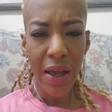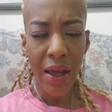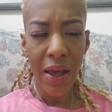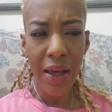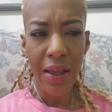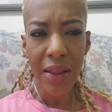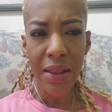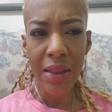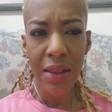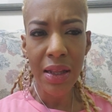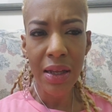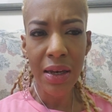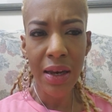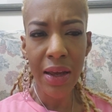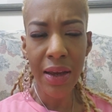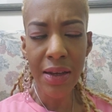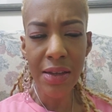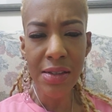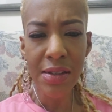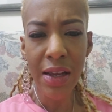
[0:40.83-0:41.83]
And the
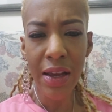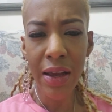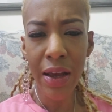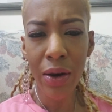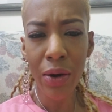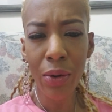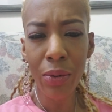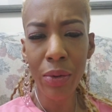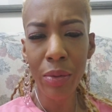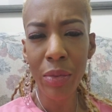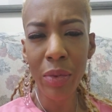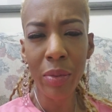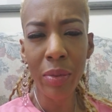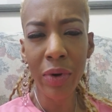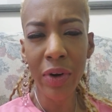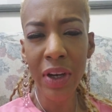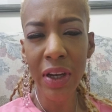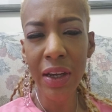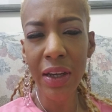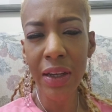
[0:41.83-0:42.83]
next day, I don't
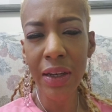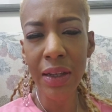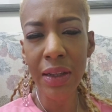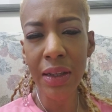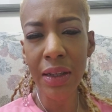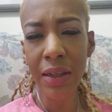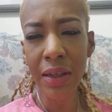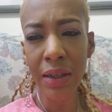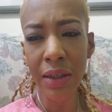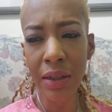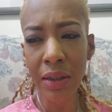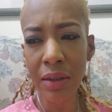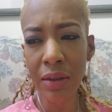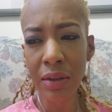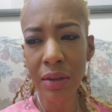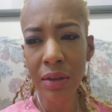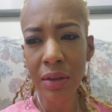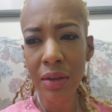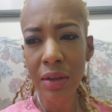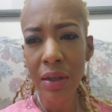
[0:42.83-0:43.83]
remember anything.
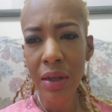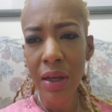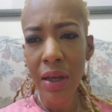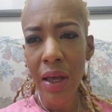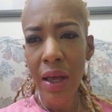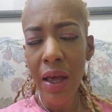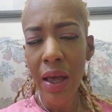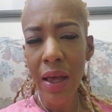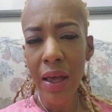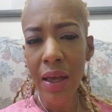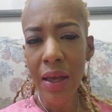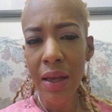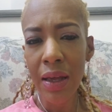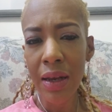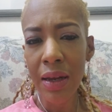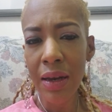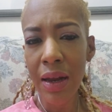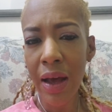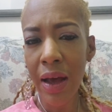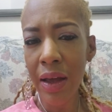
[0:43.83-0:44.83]

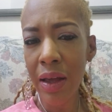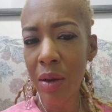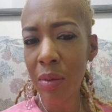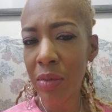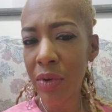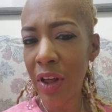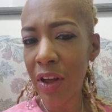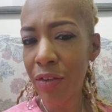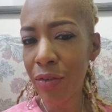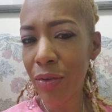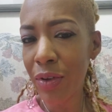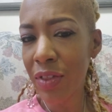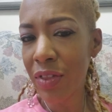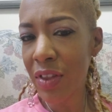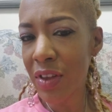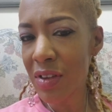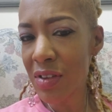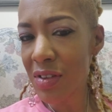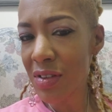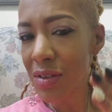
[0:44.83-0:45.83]
And I am left with
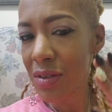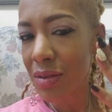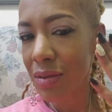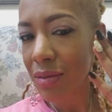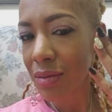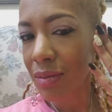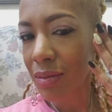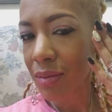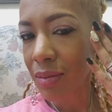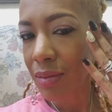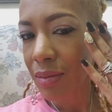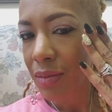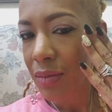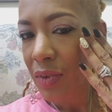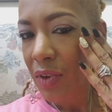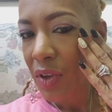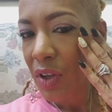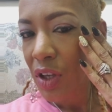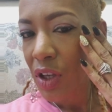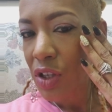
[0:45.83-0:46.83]
this
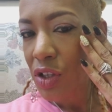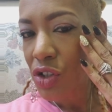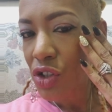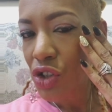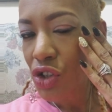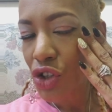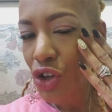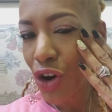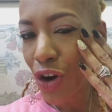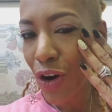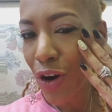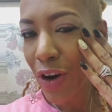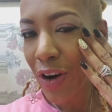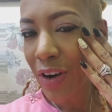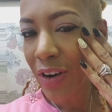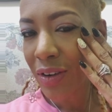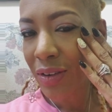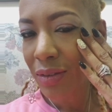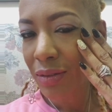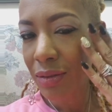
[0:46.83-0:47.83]

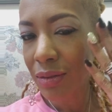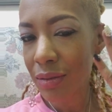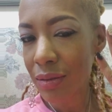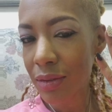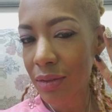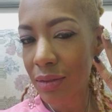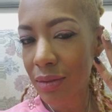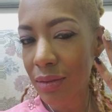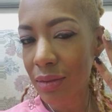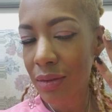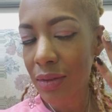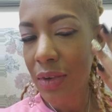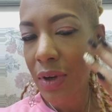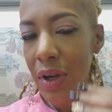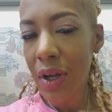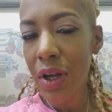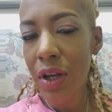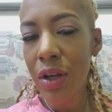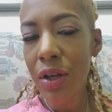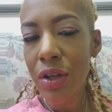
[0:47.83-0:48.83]
scar
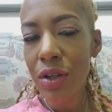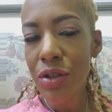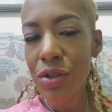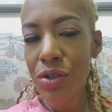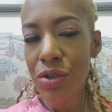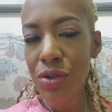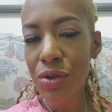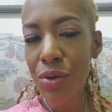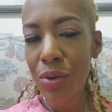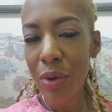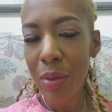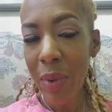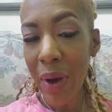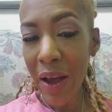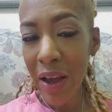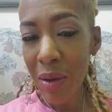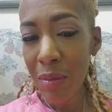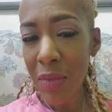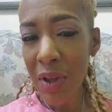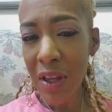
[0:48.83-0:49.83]
to
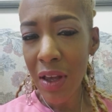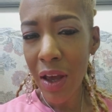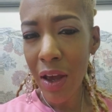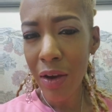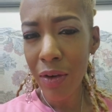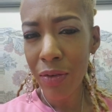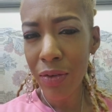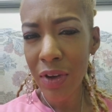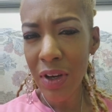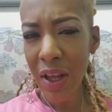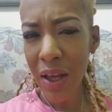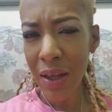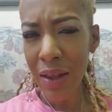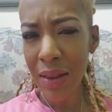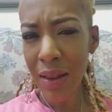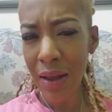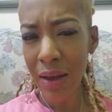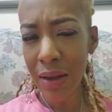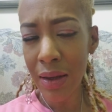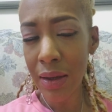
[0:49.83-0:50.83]
remind me every day
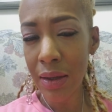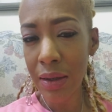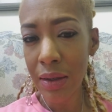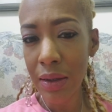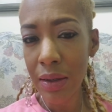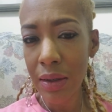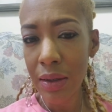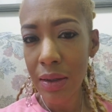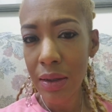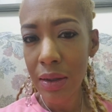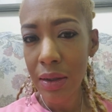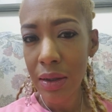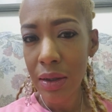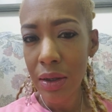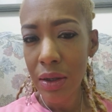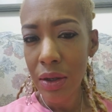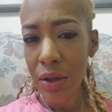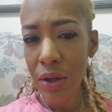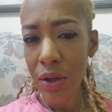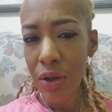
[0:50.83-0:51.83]
that
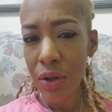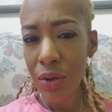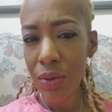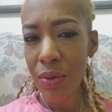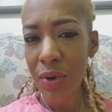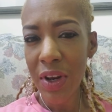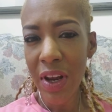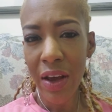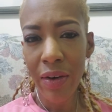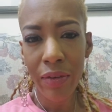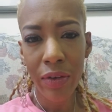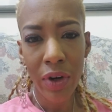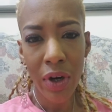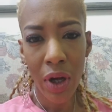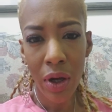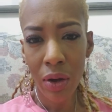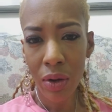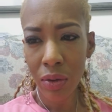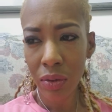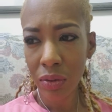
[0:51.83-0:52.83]
you never
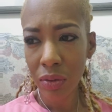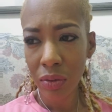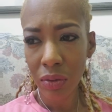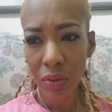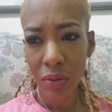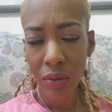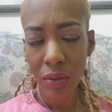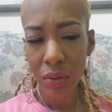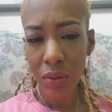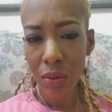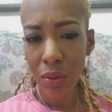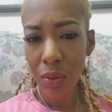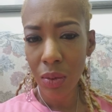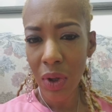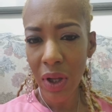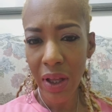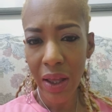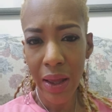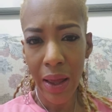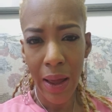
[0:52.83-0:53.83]
know
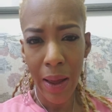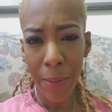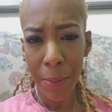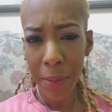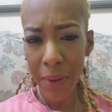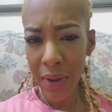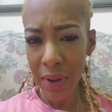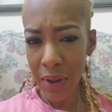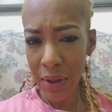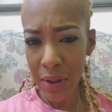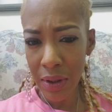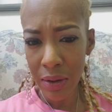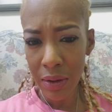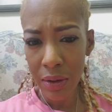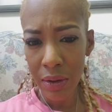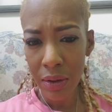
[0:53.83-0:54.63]
what can happen.